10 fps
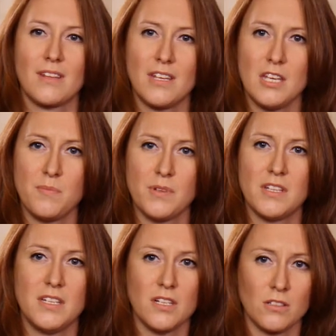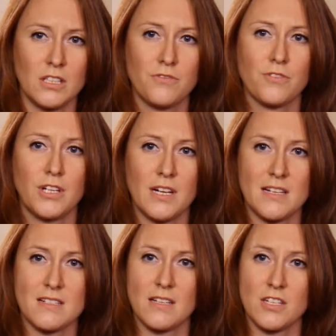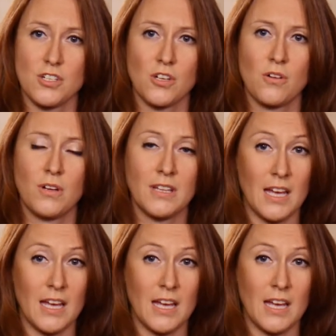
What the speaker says: Keep the nearly free oscillation going,